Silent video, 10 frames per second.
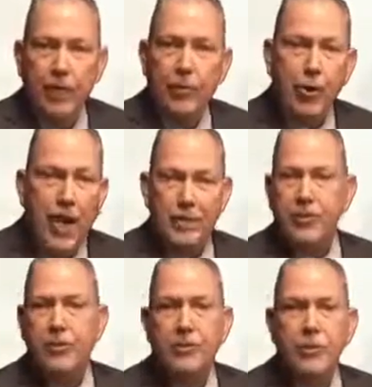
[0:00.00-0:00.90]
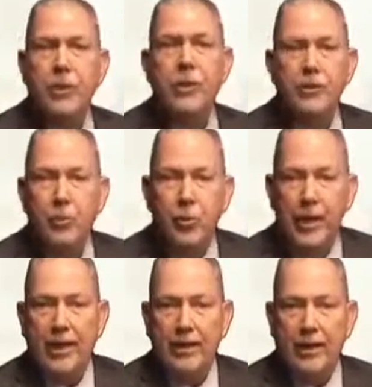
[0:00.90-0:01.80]
Perhaps you'd be willing to
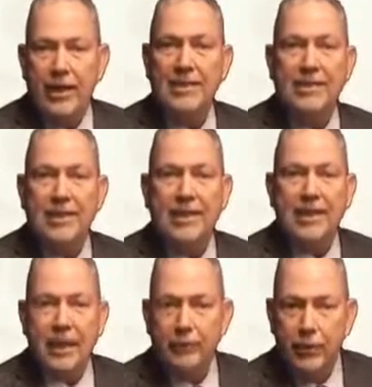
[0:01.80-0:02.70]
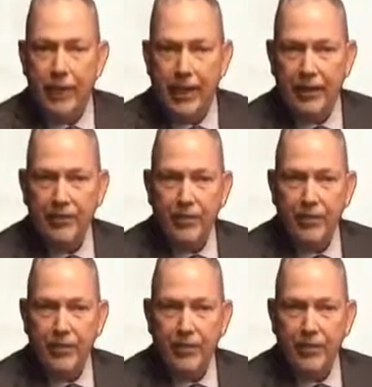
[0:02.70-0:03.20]
wait an extended delivery date,